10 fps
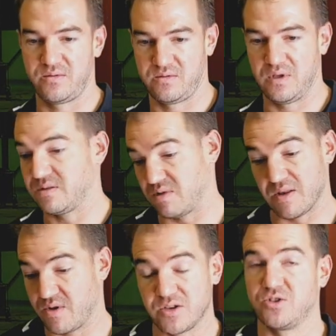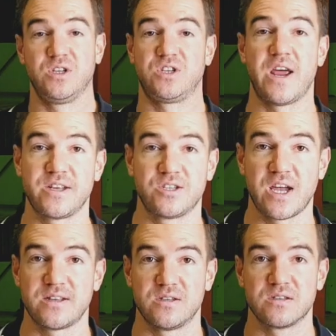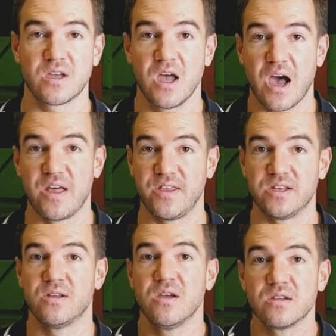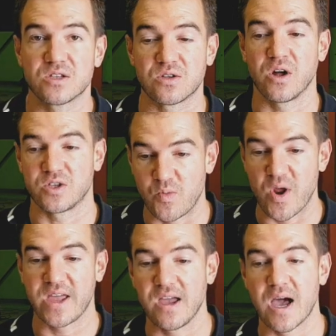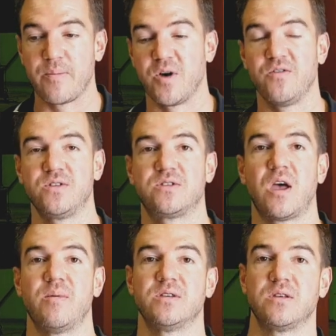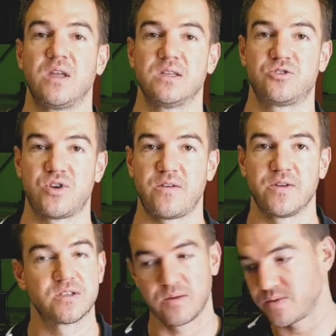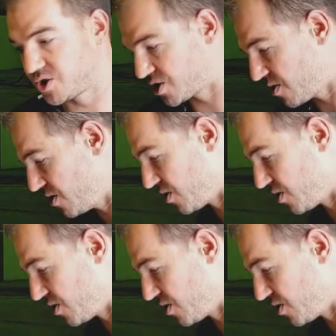It literally shatters and then starts breaking up over time as it gets traffic. So let me show you